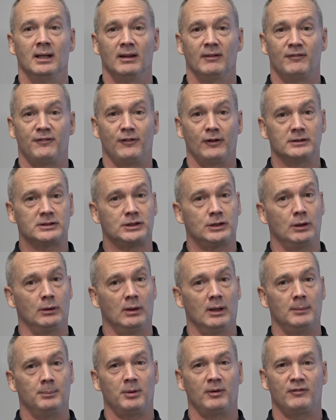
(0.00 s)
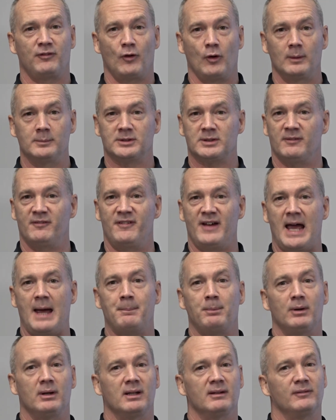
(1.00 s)
The first coolant performs
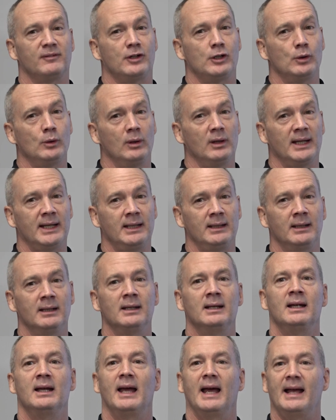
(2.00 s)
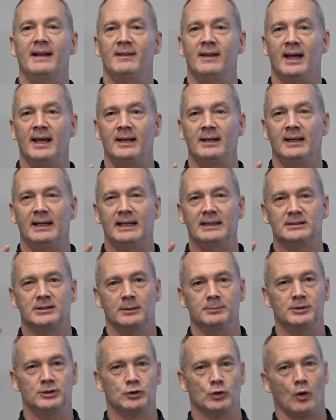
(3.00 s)
evaporative cooling and then is
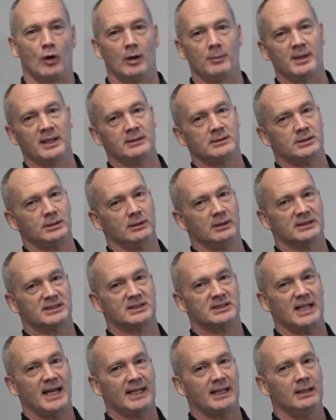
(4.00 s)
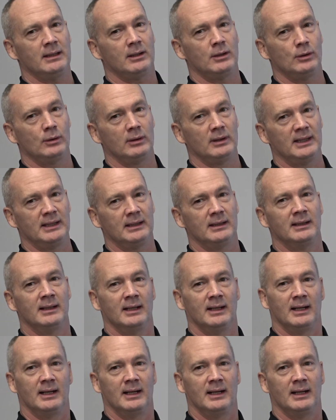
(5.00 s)
absorbed into the second coolant.